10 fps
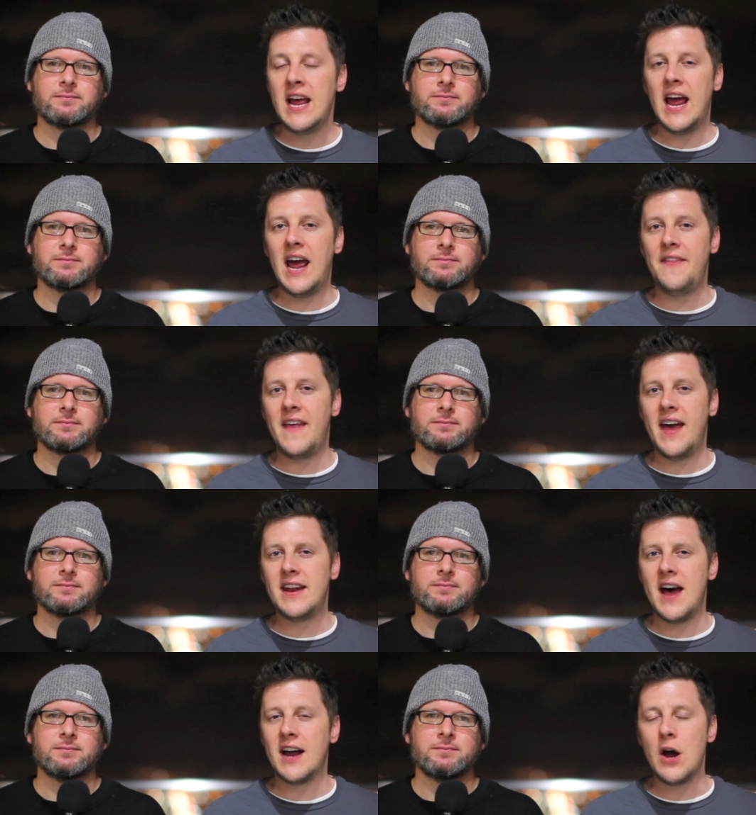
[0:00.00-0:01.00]
Speaker 1: and then
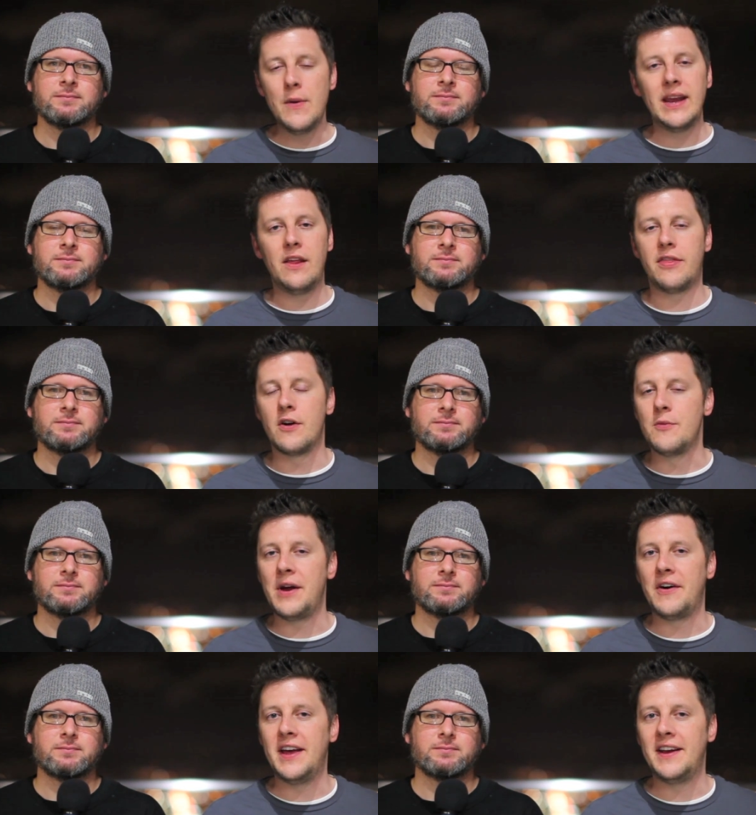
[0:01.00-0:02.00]
uh, going into the third
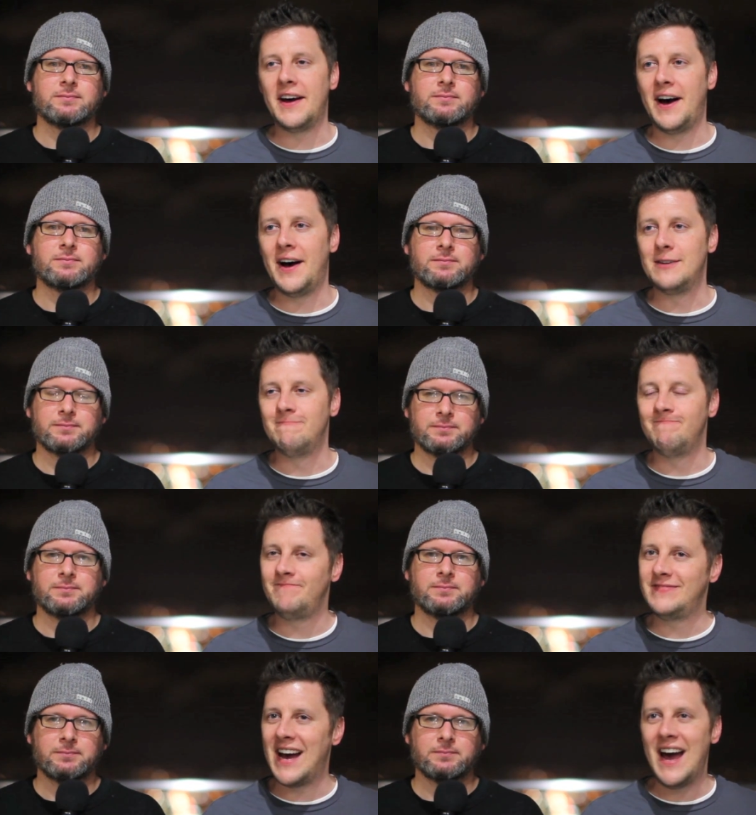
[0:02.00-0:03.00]
period, um,
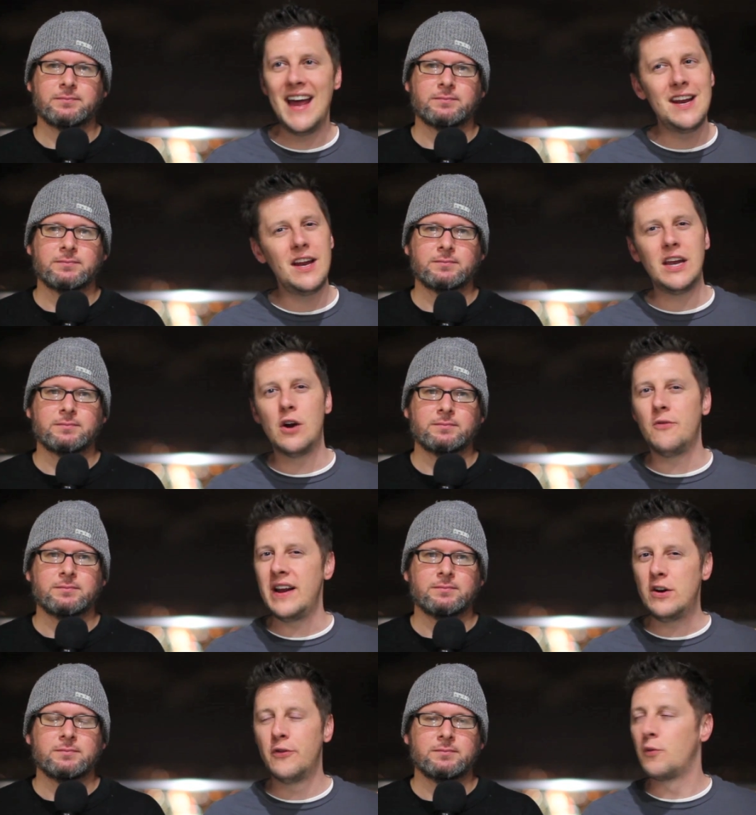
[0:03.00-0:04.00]
I, you know,
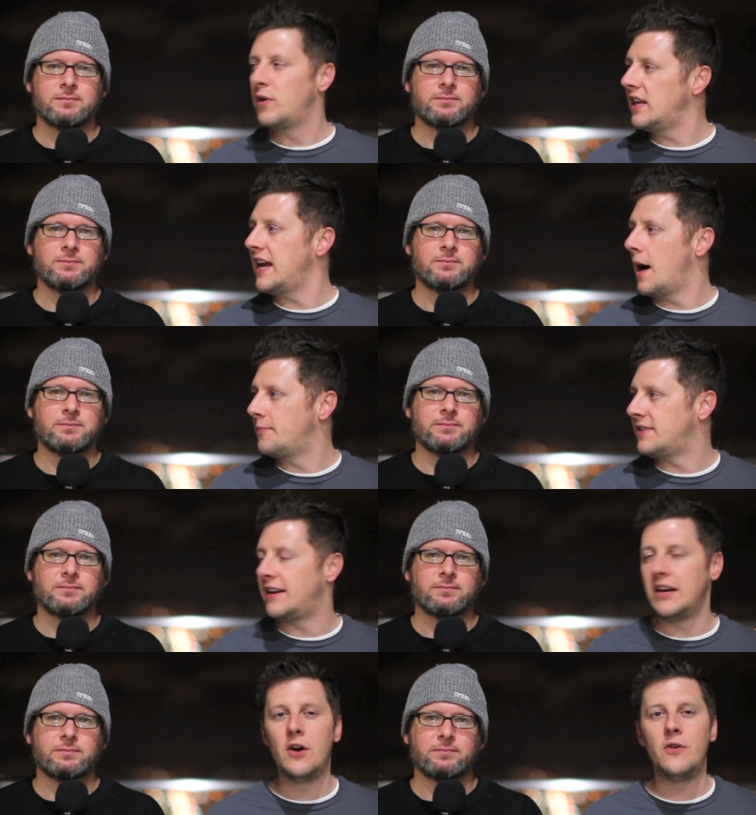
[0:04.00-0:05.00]
Vancouver really upped it.
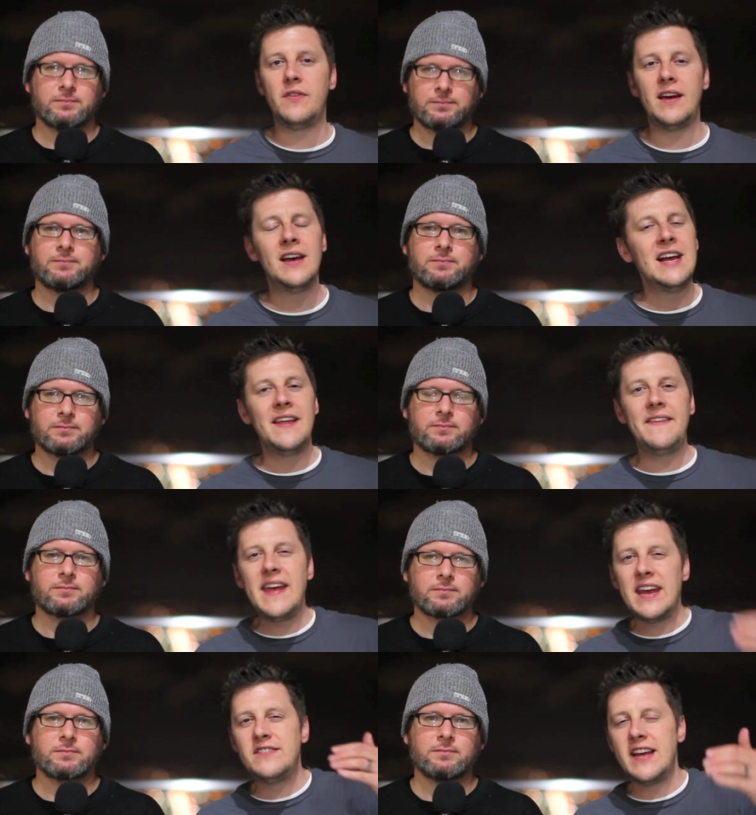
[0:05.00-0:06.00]
You know, they and they
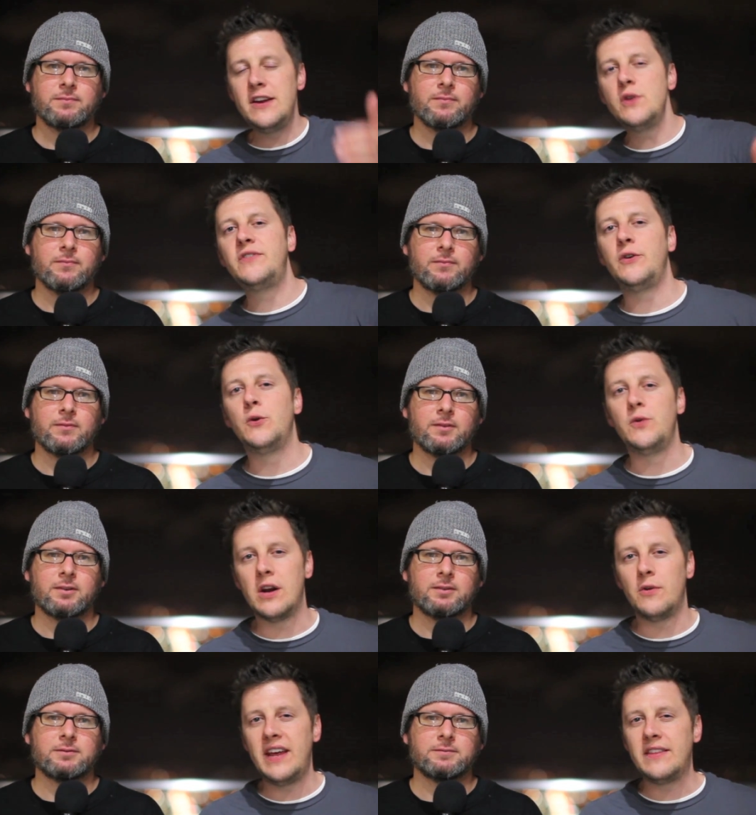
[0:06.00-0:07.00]
continue to, you
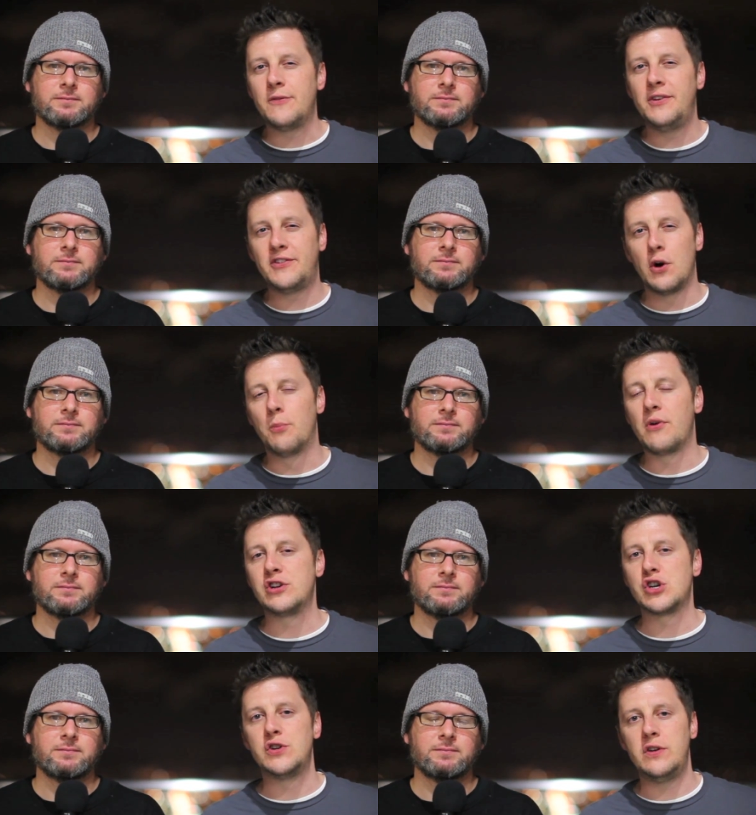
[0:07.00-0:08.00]
know, take the physical
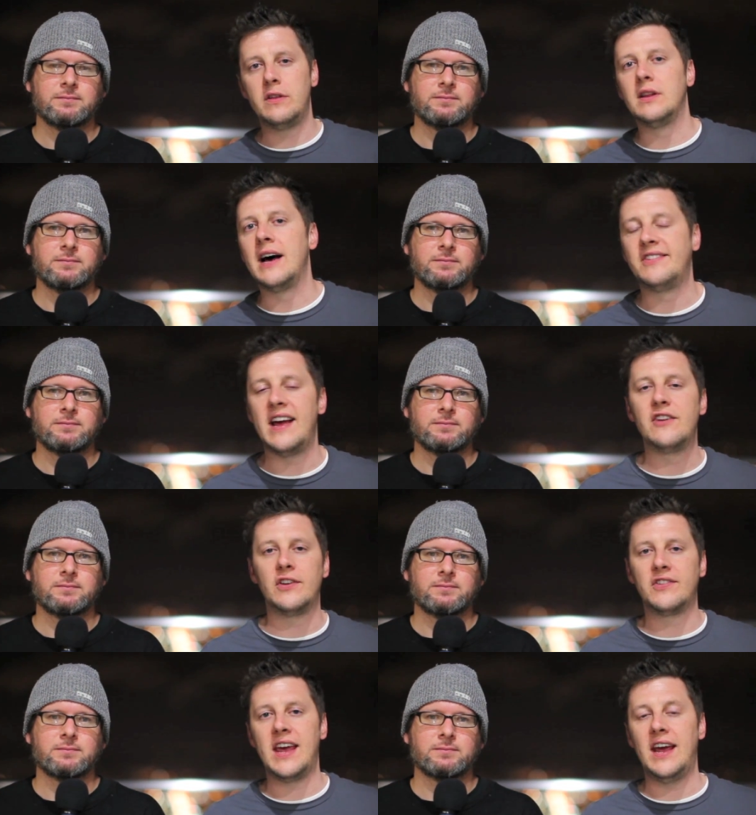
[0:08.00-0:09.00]
pressure to the Los
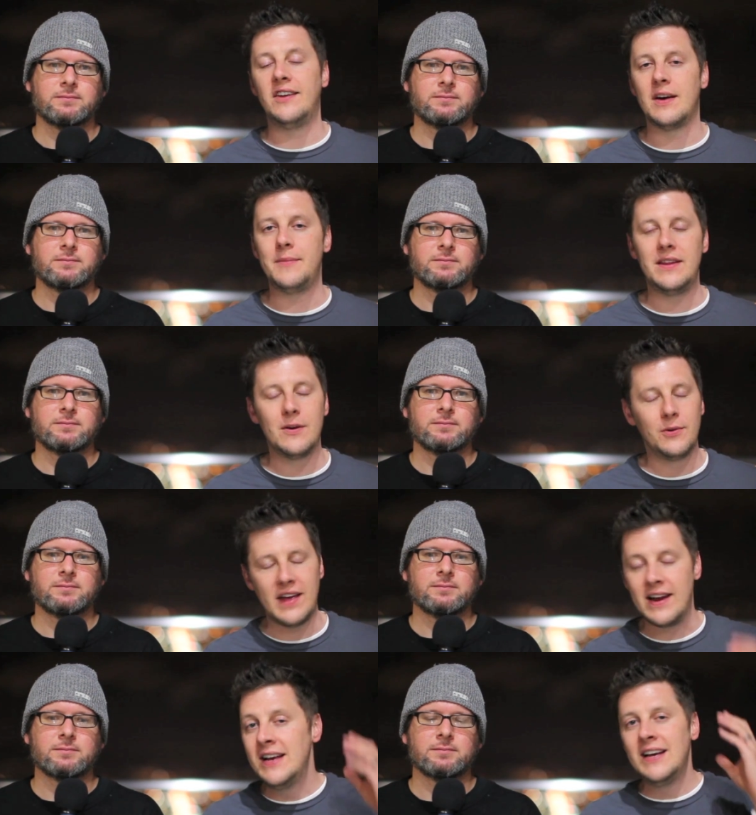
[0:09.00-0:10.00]
Angeles Kings. I mean, there was
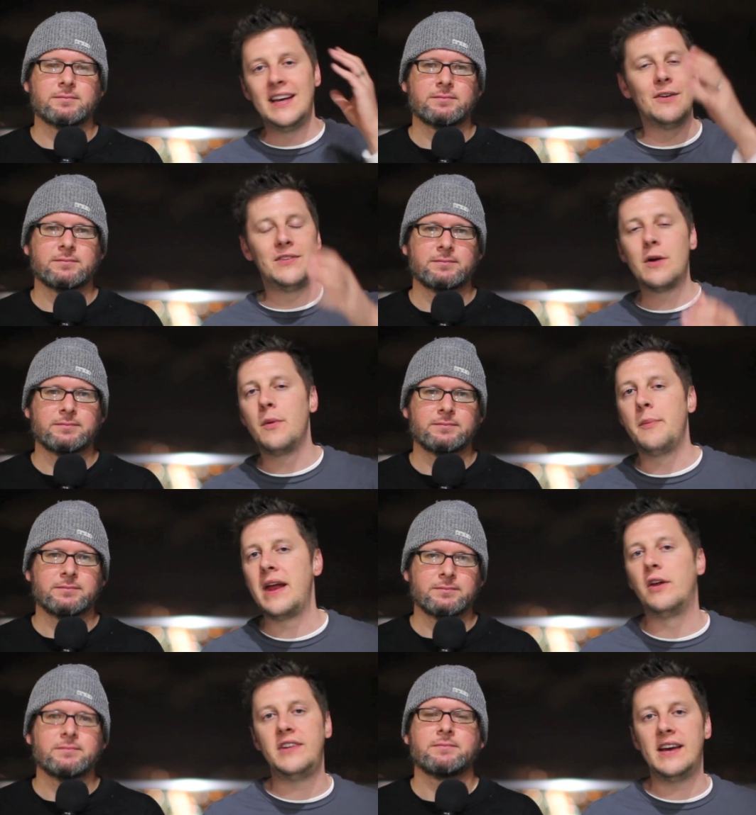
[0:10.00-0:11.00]
that, you know, terrible
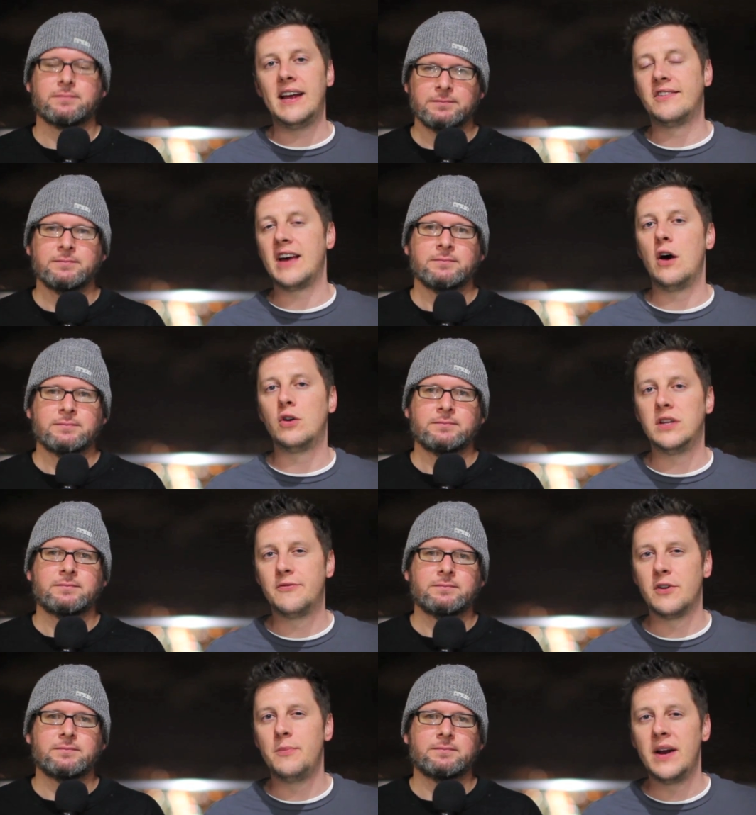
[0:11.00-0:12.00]
penalty against Kyle
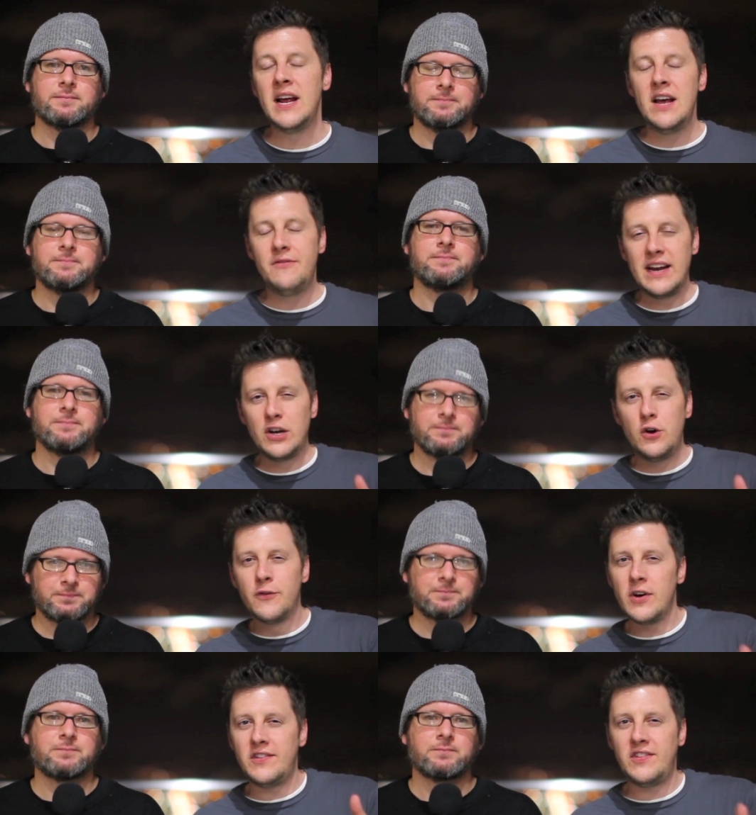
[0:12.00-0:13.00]
Clifford, but
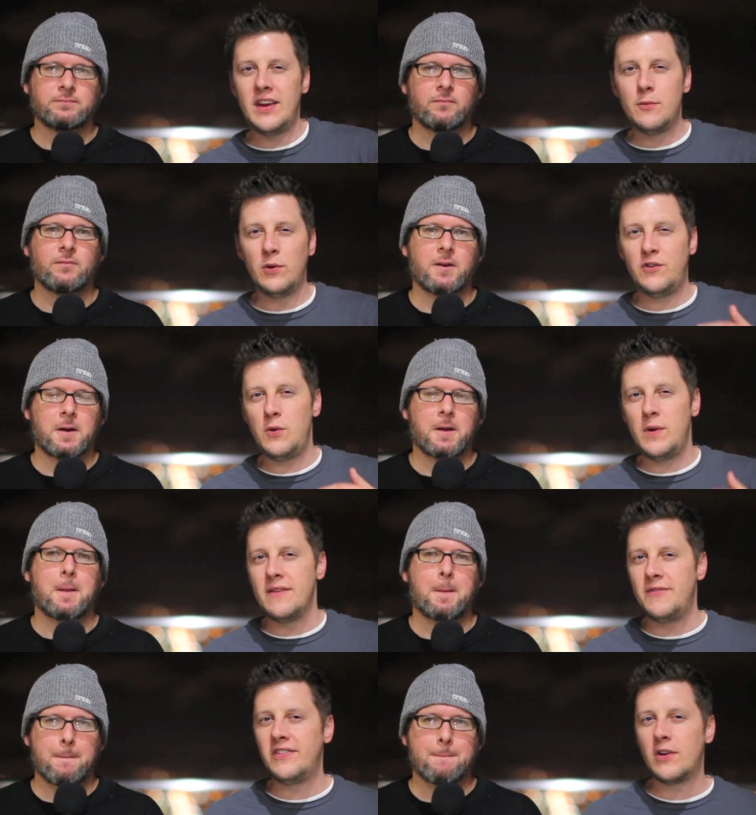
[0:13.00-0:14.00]
Vancouver it seemed was doing the
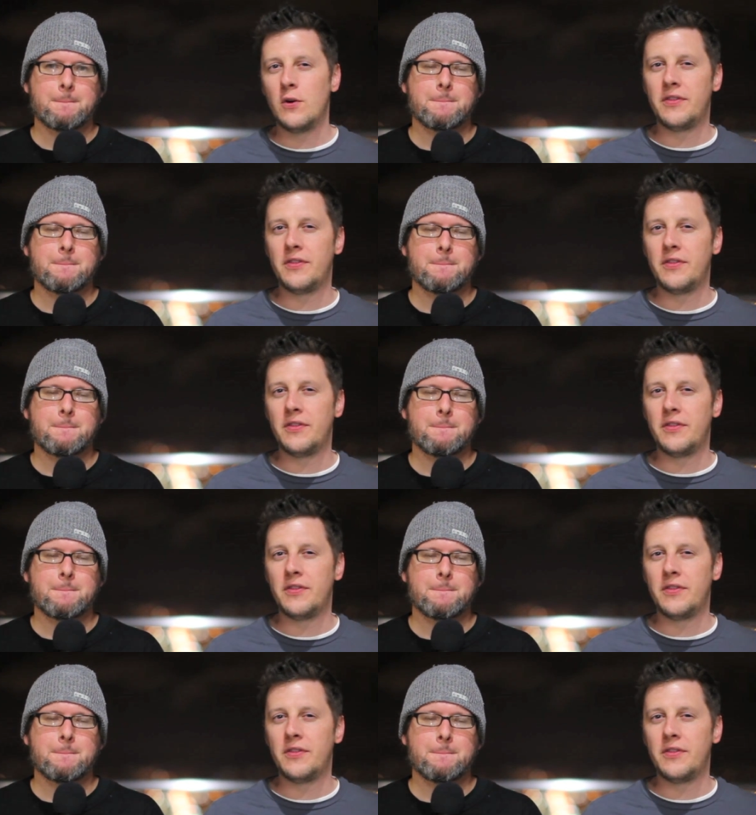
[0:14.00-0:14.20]
physical